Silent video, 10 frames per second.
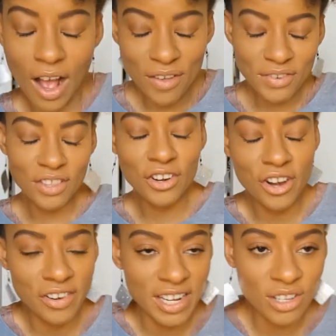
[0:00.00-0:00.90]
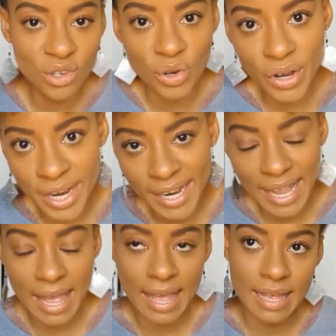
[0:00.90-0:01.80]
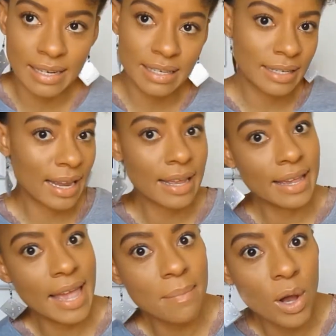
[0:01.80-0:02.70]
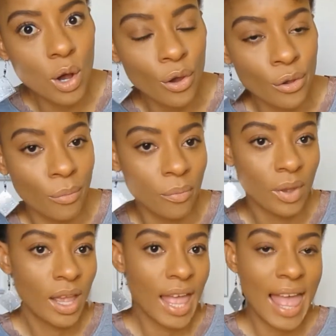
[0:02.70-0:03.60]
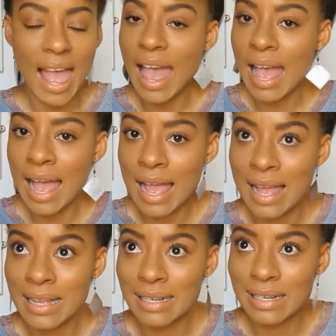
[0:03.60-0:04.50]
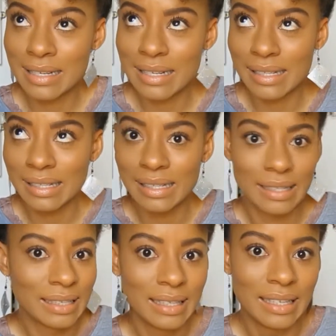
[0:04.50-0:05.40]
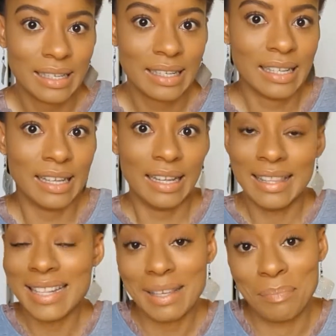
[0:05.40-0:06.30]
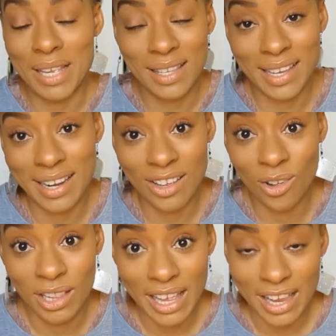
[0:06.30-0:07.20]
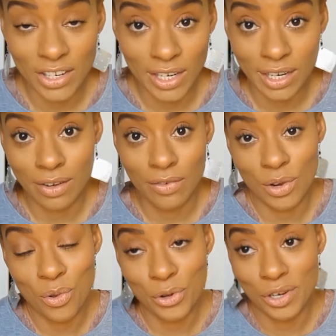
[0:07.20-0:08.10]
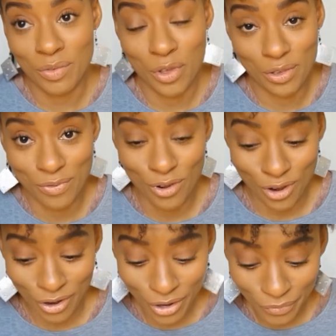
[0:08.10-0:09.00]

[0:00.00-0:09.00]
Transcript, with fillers: After the cronut story and like I came home and that's basically all I actually recorded for the vlog.